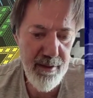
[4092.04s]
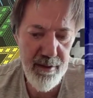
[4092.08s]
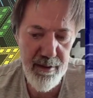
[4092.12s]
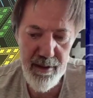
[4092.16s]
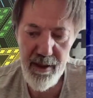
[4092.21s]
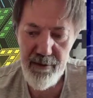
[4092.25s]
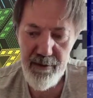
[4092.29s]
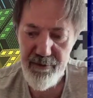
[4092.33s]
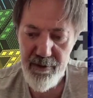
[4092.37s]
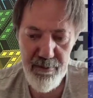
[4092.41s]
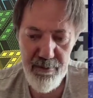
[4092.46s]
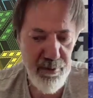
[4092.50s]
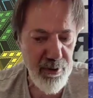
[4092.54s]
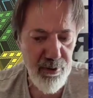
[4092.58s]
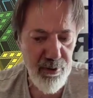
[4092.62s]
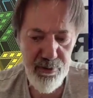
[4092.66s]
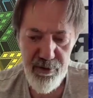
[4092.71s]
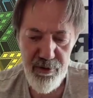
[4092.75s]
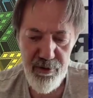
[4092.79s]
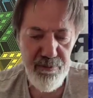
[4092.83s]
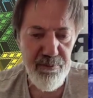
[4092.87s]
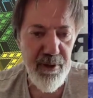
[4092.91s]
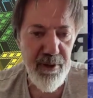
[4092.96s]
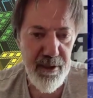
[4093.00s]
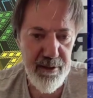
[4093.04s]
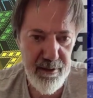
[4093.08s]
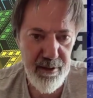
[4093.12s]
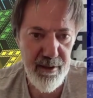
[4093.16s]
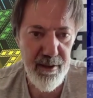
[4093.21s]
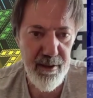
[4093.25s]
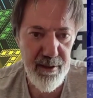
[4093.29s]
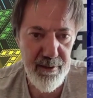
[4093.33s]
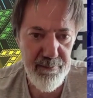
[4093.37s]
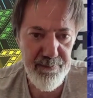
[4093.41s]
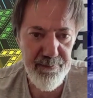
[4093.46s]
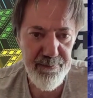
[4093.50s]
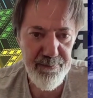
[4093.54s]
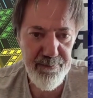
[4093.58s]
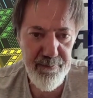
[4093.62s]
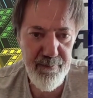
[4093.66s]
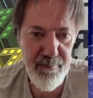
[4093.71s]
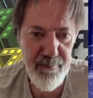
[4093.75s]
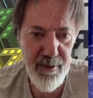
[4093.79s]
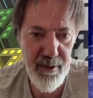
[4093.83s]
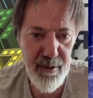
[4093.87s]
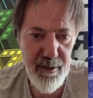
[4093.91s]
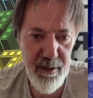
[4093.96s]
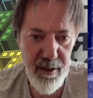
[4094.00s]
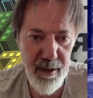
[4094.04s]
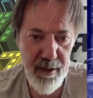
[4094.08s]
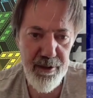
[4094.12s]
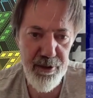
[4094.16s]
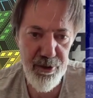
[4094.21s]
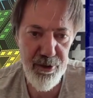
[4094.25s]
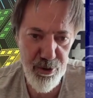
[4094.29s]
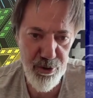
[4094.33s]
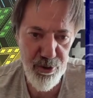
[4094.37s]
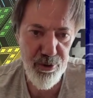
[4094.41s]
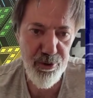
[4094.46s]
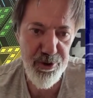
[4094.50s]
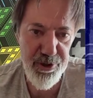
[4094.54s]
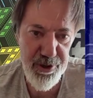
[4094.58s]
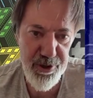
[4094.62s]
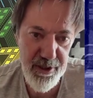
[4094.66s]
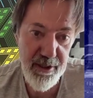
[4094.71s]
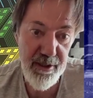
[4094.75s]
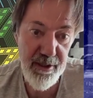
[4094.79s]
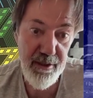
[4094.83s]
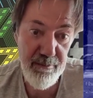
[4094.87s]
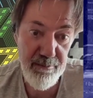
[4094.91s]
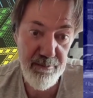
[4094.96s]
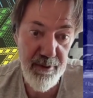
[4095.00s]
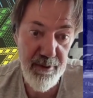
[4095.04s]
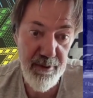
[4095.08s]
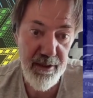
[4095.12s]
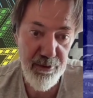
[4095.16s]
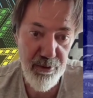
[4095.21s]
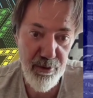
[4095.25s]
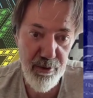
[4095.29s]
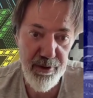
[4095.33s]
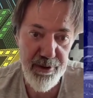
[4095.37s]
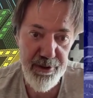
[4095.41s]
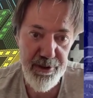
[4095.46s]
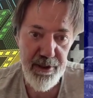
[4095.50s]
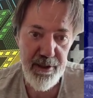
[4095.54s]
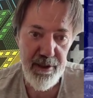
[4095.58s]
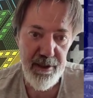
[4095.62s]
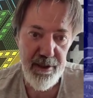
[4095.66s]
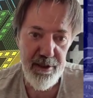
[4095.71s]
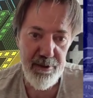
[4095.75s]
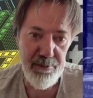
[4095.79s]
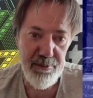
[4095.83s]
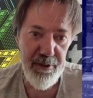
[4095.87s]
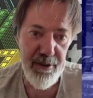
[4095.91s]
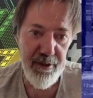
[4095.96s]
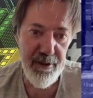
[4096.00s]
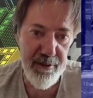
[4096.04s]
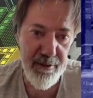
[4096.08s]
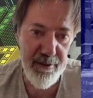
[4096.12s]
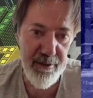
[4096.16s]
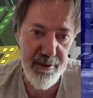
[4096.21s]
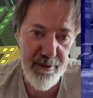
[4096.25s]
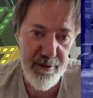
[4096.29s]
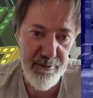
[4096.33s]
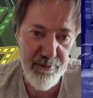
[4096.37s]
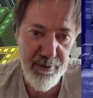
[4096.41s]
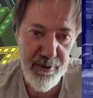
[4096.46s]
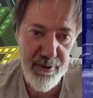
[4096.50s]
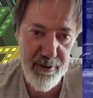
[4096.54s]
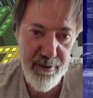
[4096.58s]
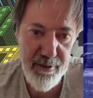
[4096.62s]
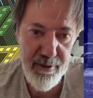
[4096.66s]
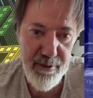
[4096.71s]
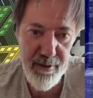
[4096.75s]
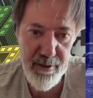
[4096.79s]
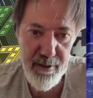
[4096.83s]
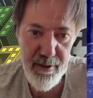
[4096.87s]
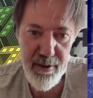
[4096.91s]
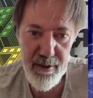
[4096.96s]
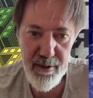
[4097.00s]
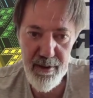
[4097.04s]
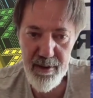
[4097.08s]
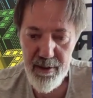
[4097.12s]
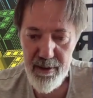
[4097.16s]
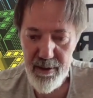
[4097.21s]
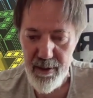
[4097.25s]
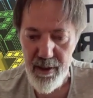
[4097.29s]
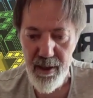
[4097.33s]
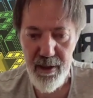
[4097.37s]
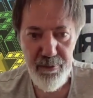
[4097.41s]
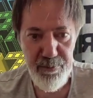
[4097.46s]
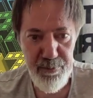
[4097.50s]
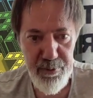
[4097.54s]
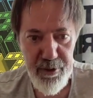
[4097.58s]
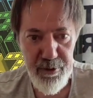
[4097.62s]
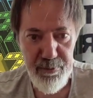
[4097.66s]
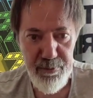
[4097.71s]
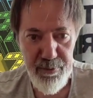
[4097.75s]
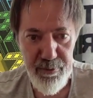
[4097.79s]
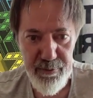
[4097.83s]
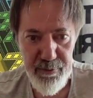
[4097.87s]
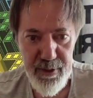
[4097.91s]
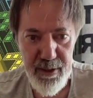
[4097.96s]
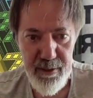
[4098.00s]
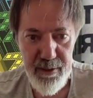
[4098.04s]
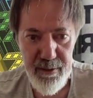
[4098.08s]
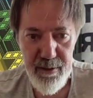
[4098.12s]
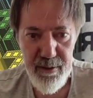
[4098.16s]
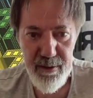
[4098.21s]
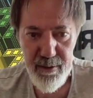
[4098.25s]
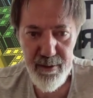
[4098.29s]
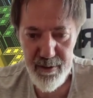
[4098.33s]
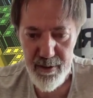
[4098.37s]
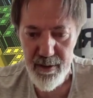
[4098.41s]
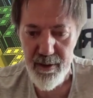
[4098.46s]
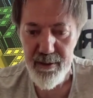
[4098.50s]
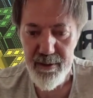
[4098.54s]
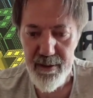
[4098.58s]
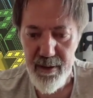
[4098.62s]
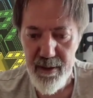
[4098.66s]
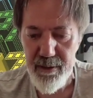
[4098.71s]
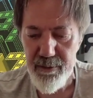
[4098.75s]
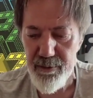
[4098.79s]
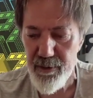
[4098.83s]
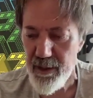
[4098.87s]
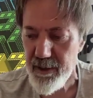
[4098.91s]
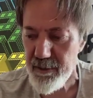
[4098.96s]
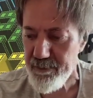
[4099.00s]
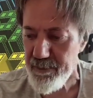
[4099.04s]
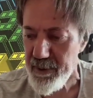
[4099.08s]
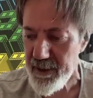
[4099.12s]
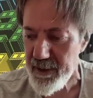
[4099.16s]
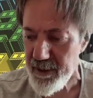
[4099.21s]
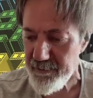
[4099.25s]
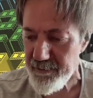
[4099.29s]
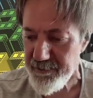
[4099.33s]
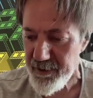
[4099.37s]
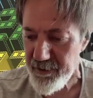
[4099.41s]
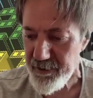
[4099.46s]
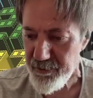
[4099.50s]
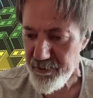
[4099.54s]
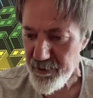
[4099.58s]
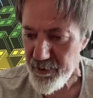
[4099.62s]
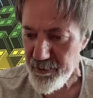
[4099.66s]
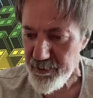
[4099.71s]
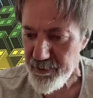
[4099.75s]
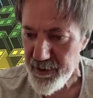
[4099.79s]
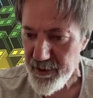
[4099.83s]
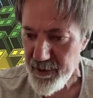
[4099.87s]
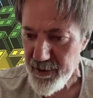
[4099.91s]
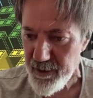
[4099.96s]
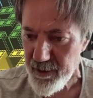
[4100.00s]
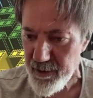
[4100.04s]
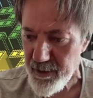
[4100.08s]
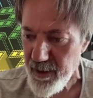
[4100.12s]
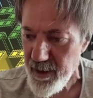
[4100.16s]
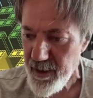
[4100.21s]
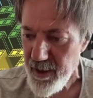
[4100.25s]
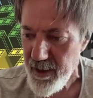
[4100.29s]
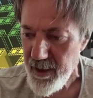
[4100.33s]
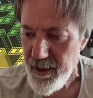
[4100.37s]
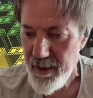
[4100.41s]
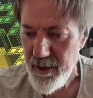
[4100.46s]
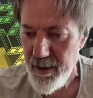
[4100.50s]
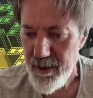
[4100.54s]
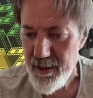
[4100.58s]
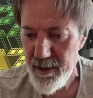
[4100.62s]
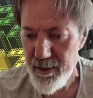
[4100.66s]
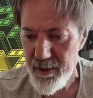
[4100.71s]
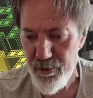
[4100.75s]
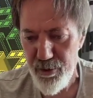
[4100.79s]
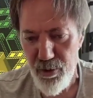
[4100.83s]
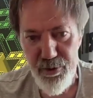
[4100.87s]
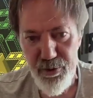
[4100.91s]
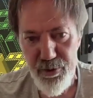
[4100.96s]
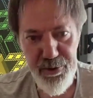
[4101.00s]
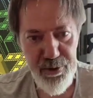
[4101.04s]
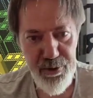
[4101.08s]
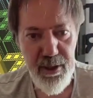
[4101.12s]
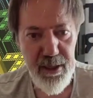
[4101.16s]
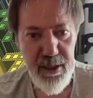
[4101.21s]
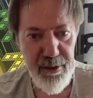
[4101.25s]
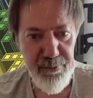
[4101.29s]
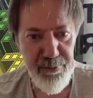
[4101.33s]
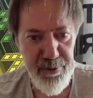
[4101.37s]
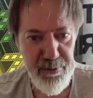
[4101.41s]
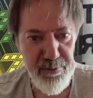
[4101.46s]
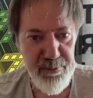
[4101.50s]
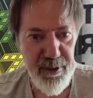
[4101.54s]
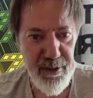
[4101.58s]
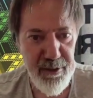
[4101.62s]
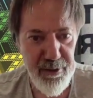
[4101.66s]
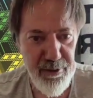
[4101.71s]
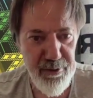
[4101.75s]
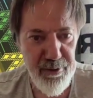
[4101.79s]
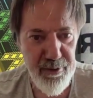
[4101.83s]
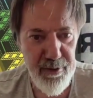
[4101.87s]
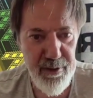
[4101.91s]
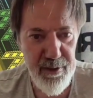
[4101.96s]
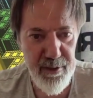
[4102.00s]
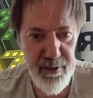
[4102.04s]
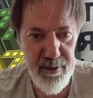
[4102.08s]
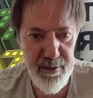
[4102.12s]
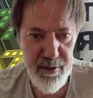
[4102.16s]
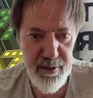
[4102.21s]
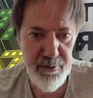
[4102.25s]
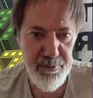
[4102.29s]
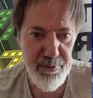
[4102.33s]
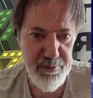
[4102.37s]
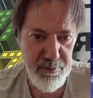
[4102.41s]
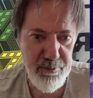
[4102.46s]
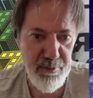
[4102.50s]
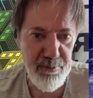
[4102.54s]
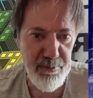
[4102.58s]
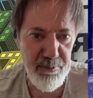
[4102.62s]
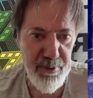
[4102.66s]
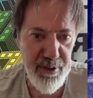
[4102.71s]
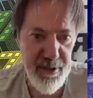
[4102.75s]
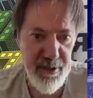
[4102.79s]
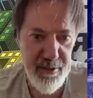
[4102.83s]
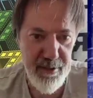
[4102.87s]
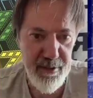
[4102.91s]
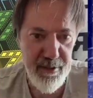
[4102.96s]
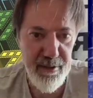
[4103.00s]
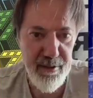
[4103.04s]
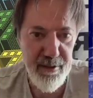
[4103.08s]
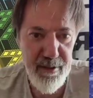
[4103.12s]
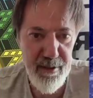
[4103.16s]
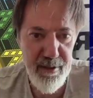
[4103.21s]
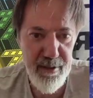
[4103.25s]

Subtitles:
gave them a lot of my time. I enjoy sharing my knowledge and experience with young people. Yeah, they really benefit from it, and it also helps me. It keeps me busy.